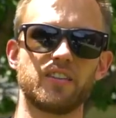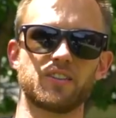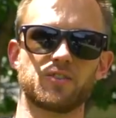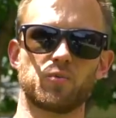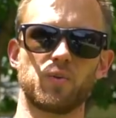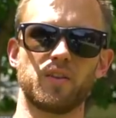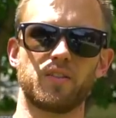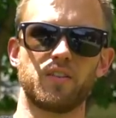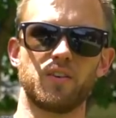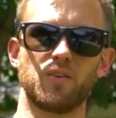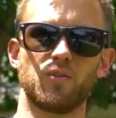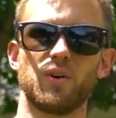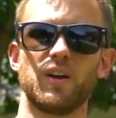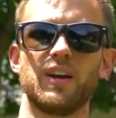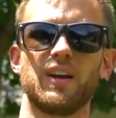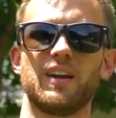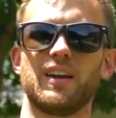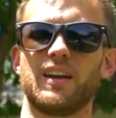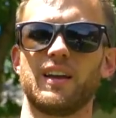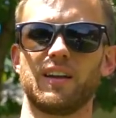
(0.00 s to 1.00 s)
this with you.
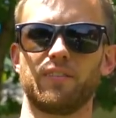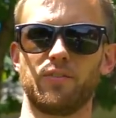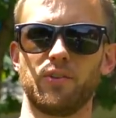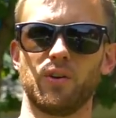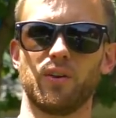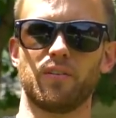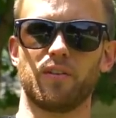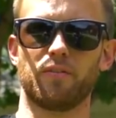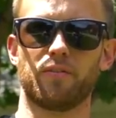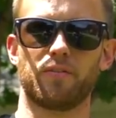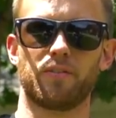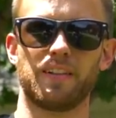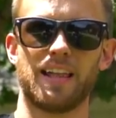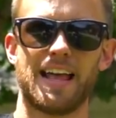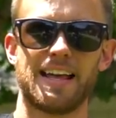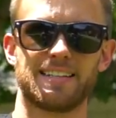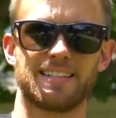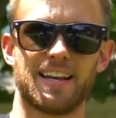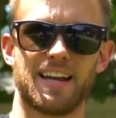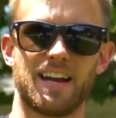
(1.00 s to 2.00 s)
And if you have a
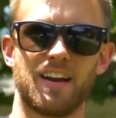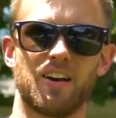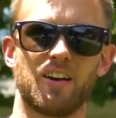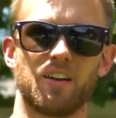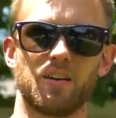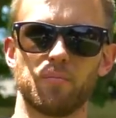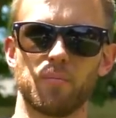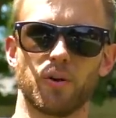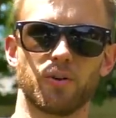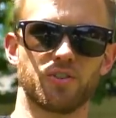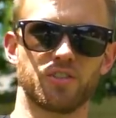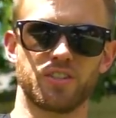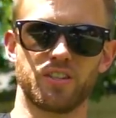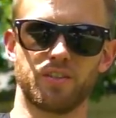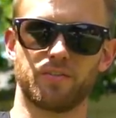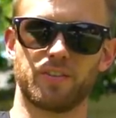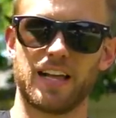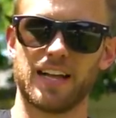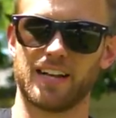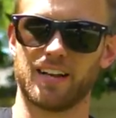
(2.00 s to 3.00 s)
flat tire, emergency
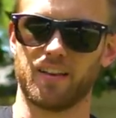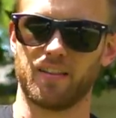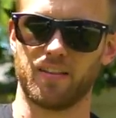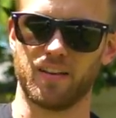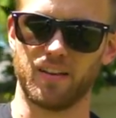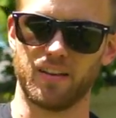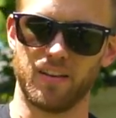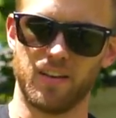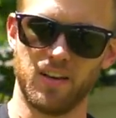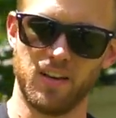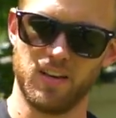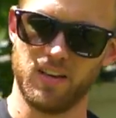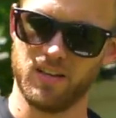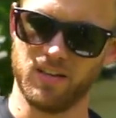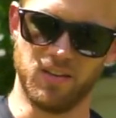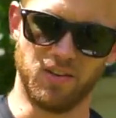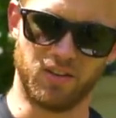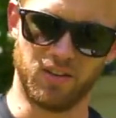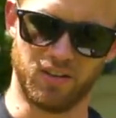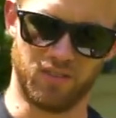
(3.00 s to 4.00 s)
flat kind of thing,
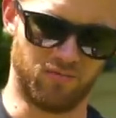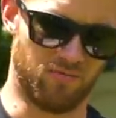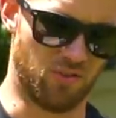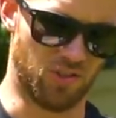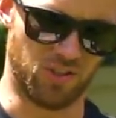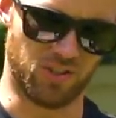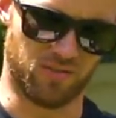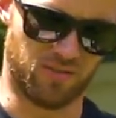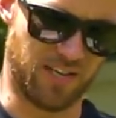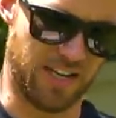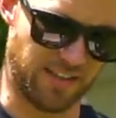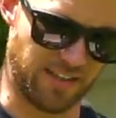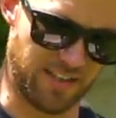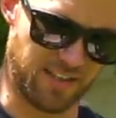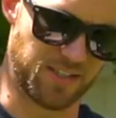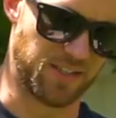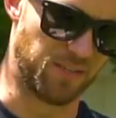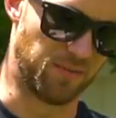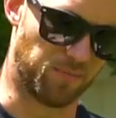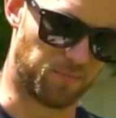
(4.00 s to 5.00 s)
you can just take
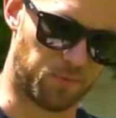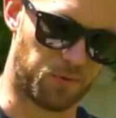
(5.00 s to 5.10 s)
this and